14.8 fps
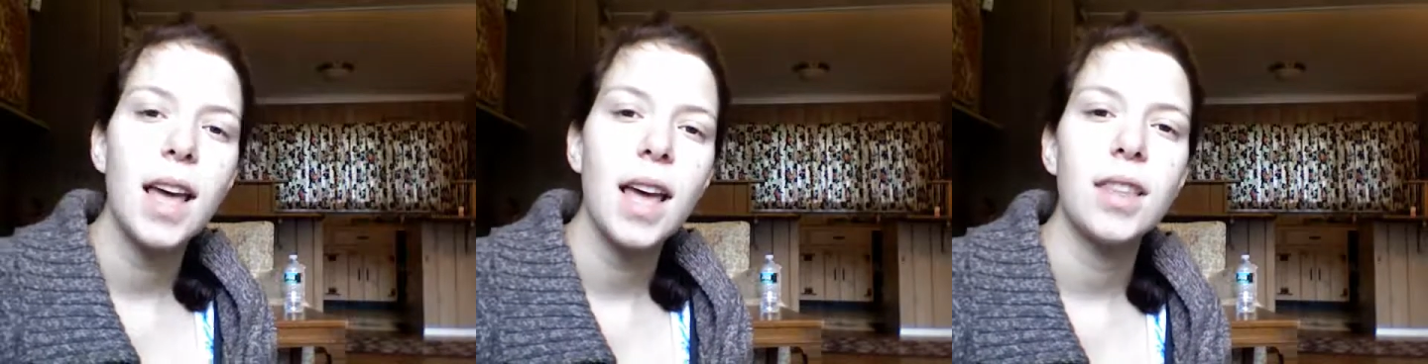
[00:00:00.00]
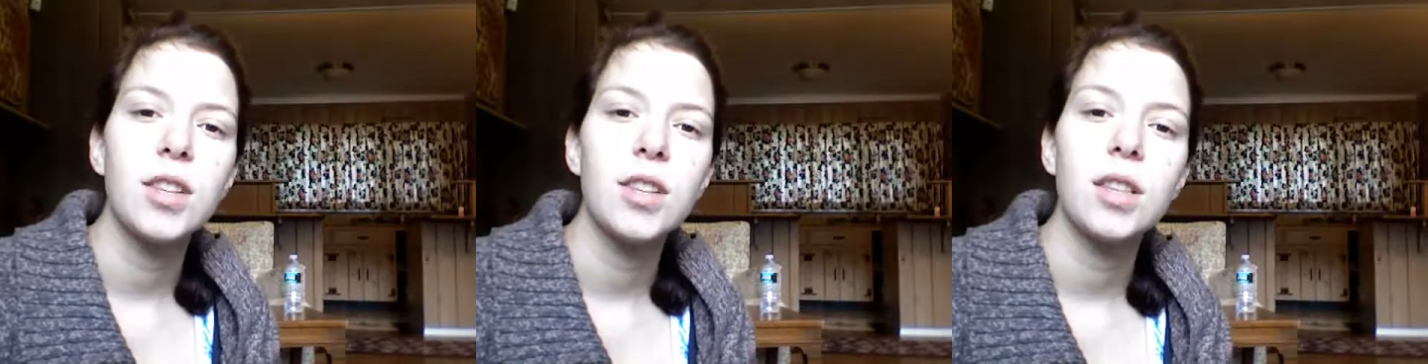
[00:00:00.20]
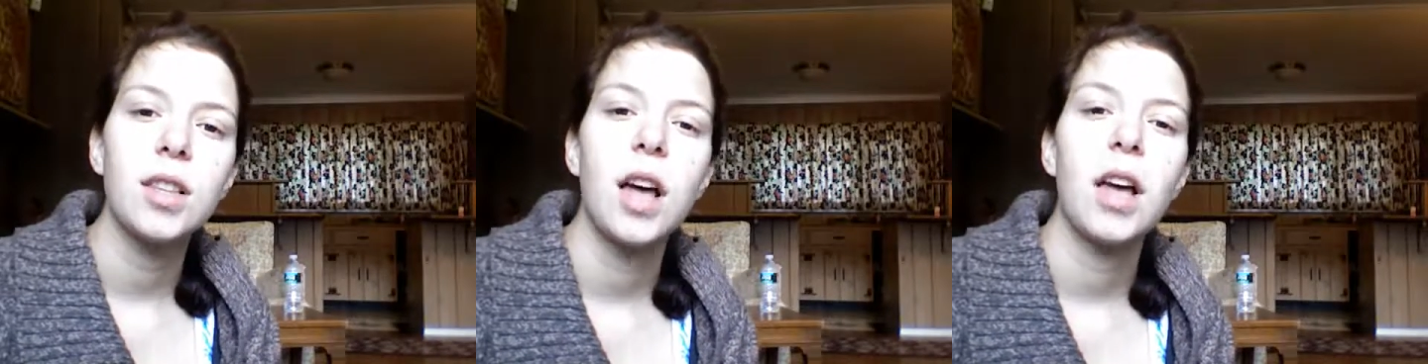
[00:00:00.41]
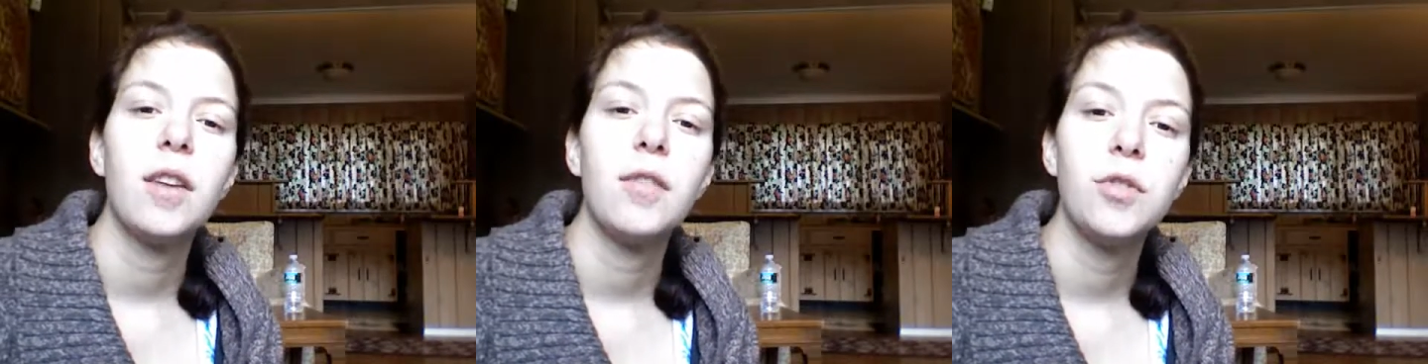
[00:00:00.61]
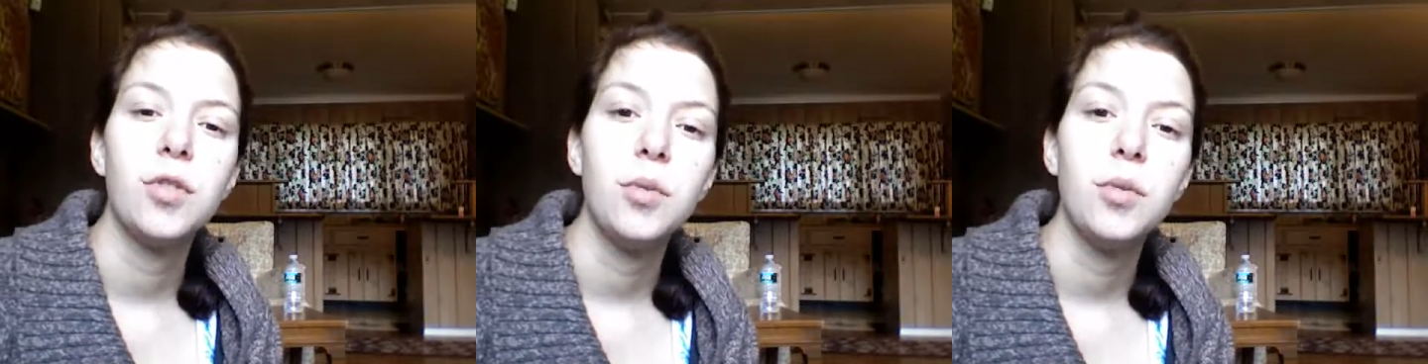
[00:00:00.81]
and there's a lot
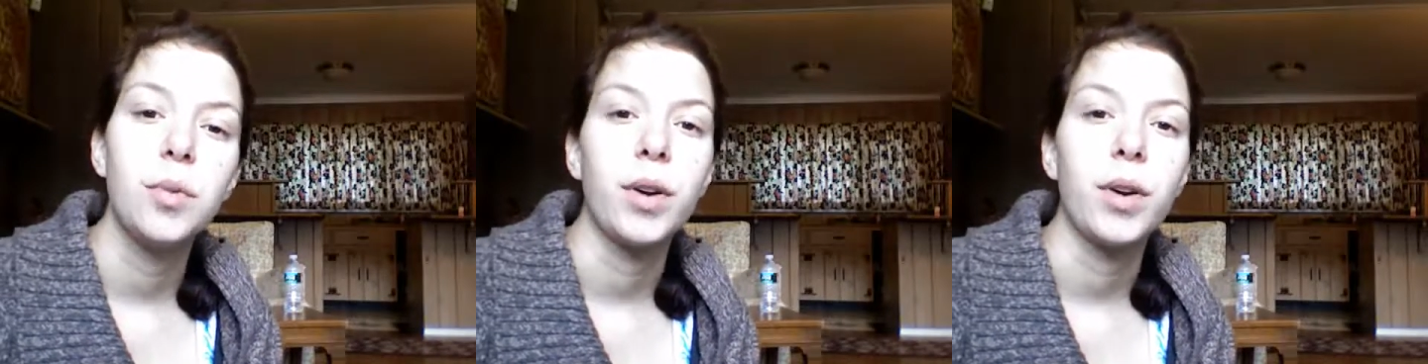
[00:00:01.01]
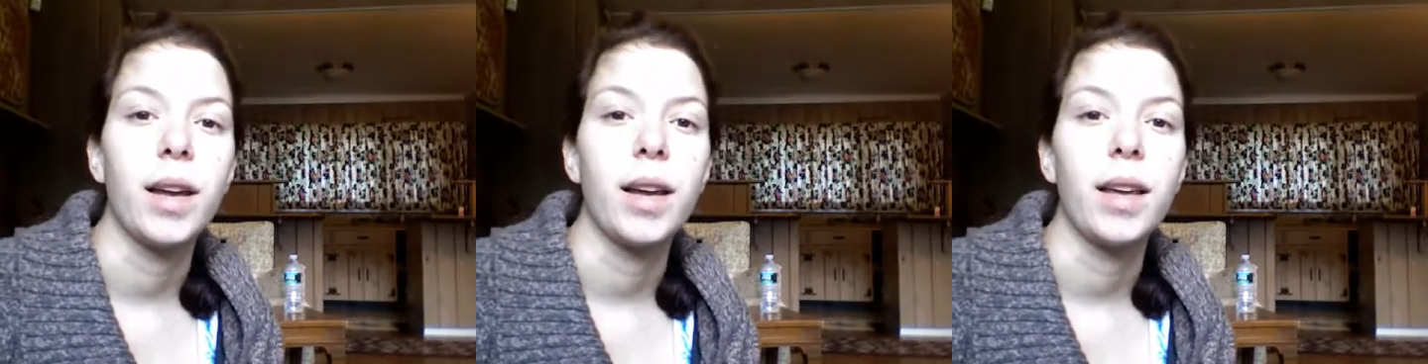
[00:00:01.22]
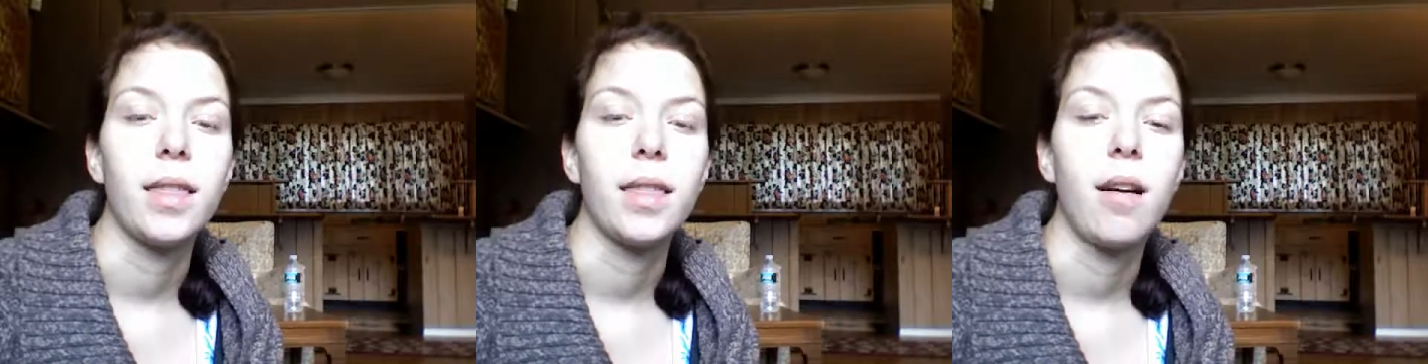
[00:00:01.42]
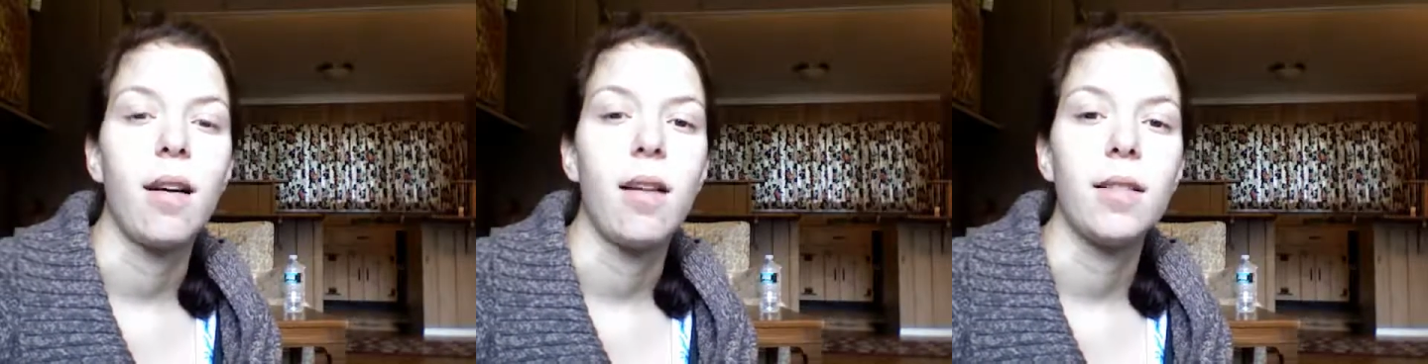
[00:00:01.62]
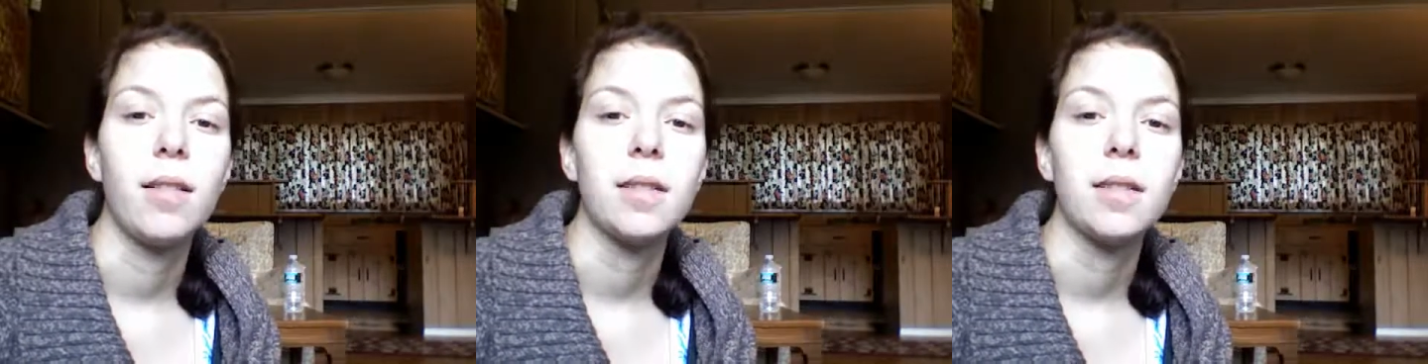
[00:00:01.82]
of turmeric in there
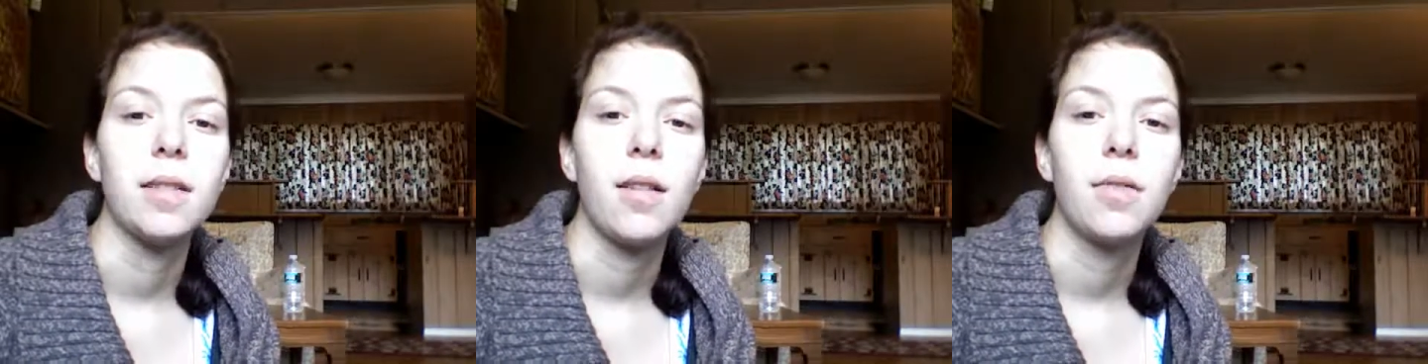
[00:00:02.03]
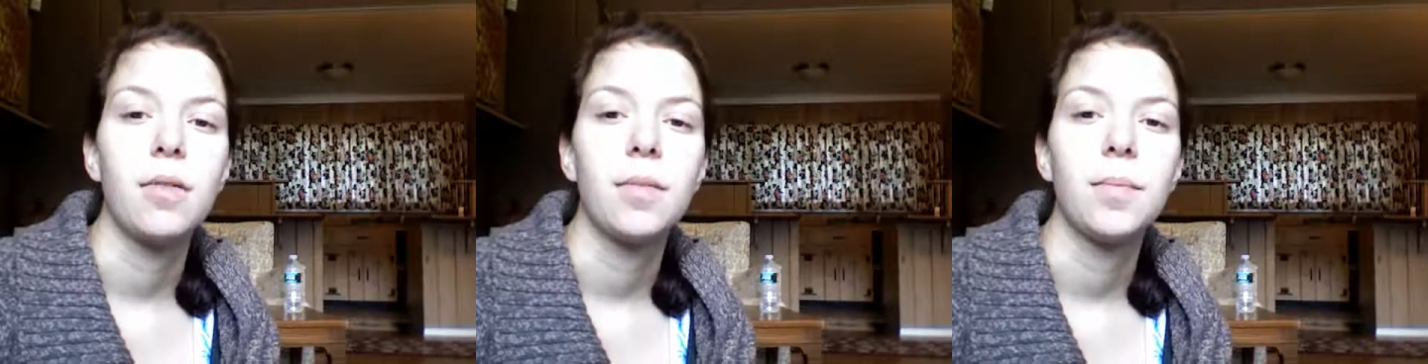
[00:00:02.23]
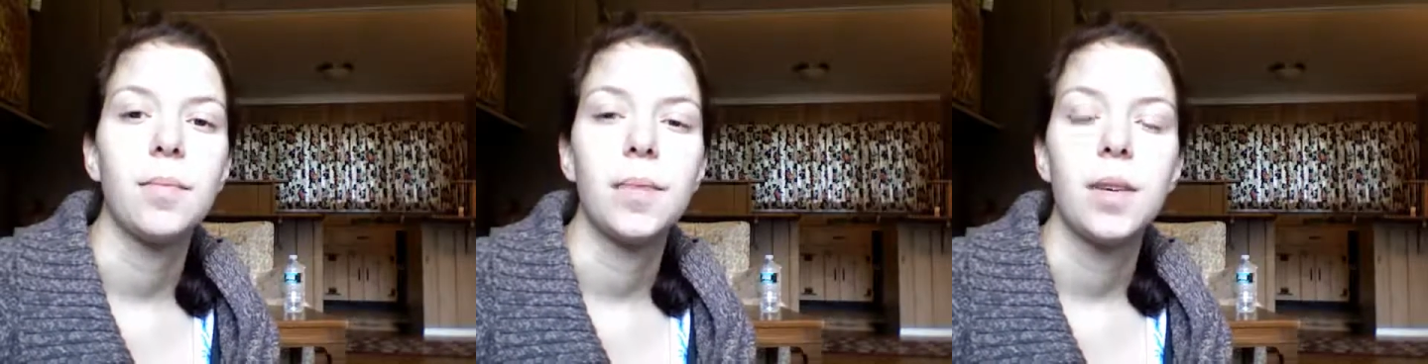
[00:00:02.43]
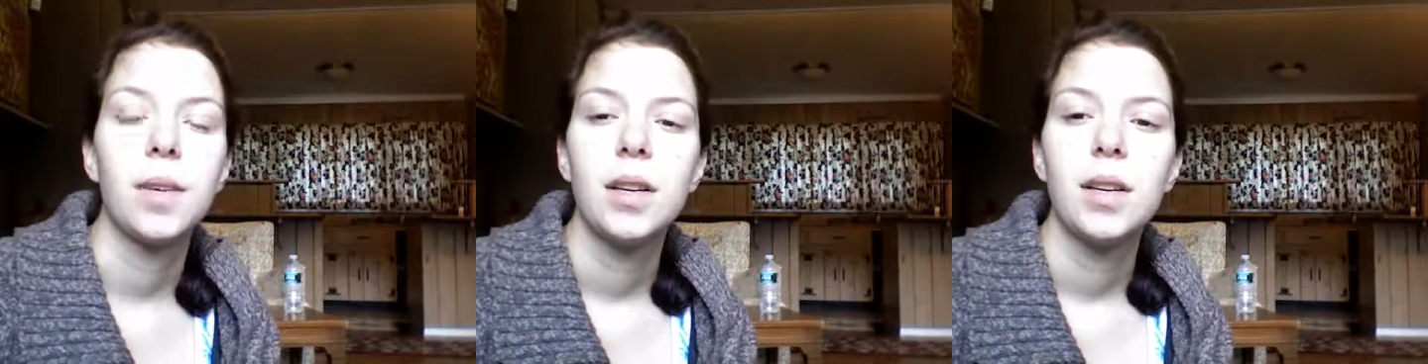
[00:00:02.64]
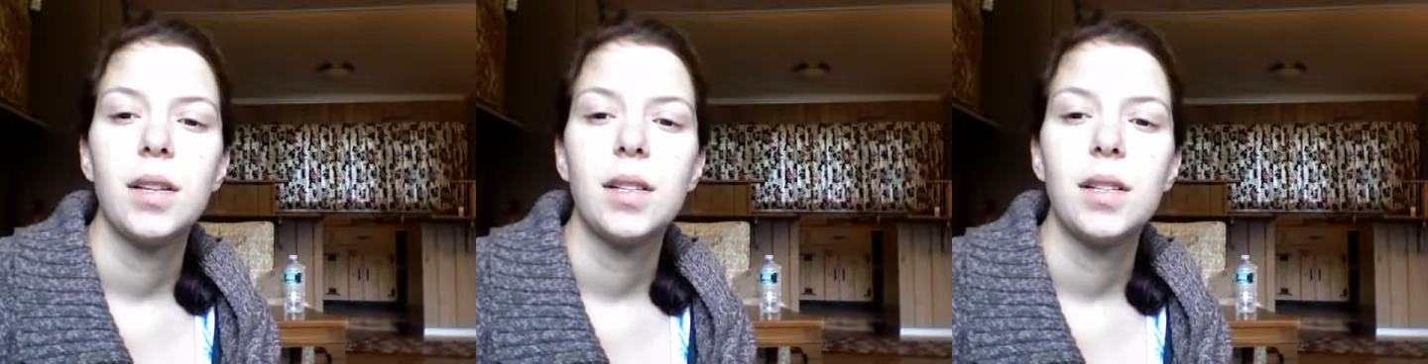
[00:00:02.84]
also.
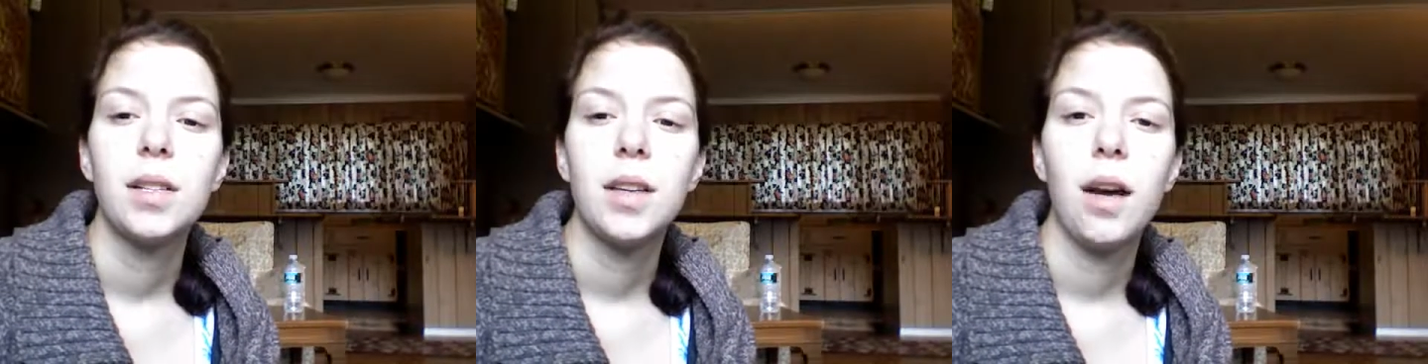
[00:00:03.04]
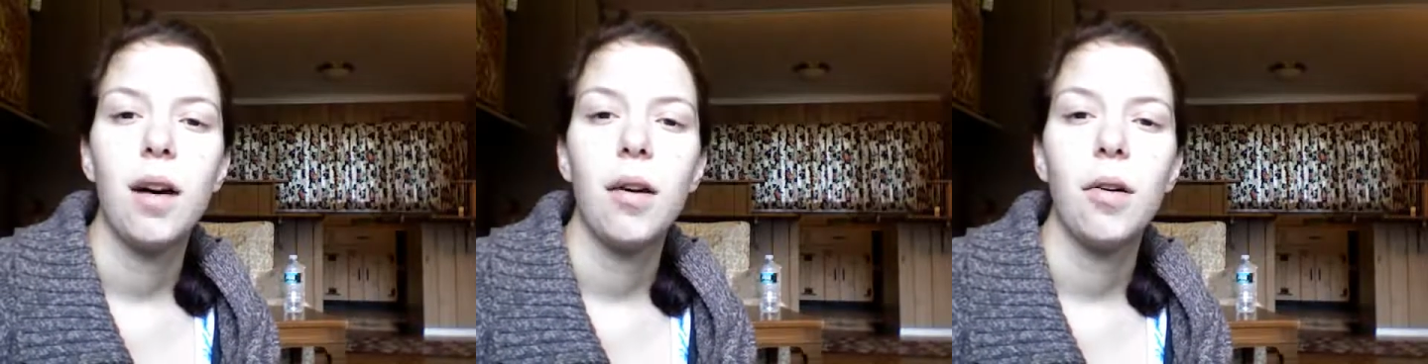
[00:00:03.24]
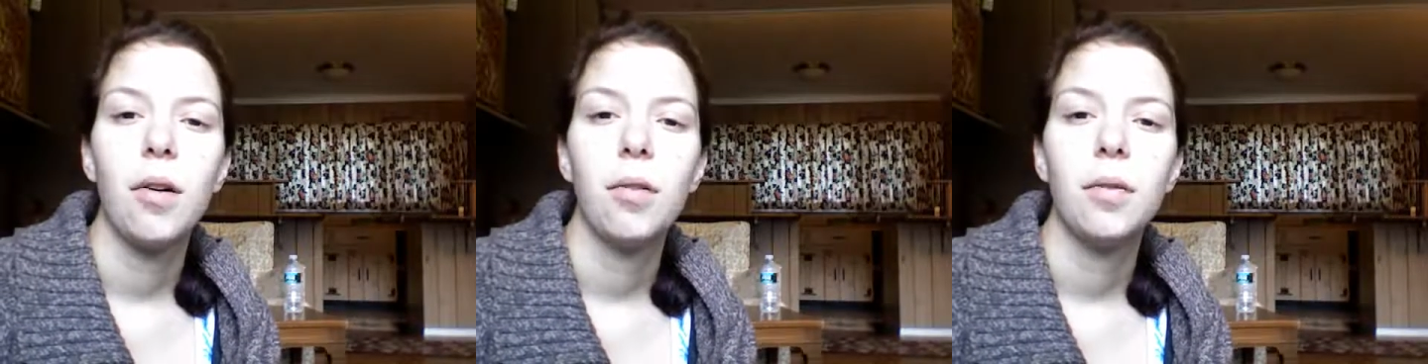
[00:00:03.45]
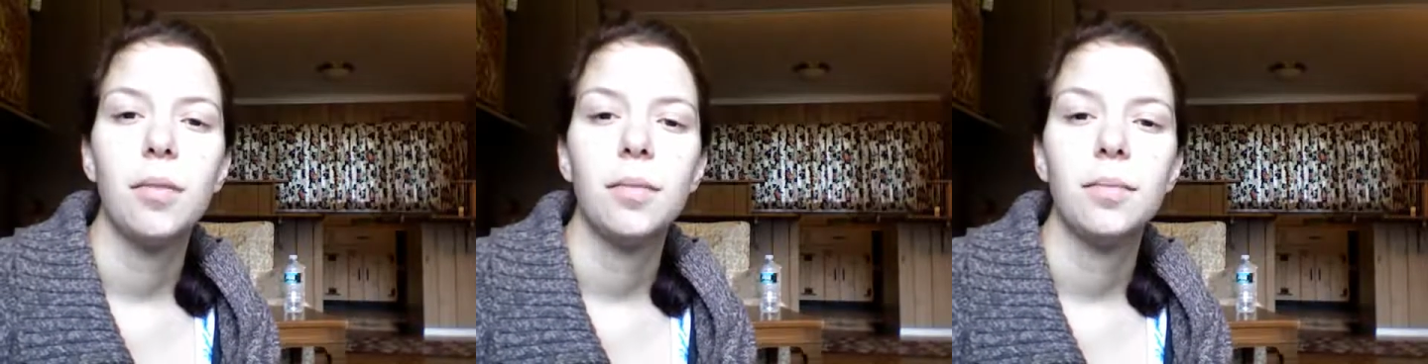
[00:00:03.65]
So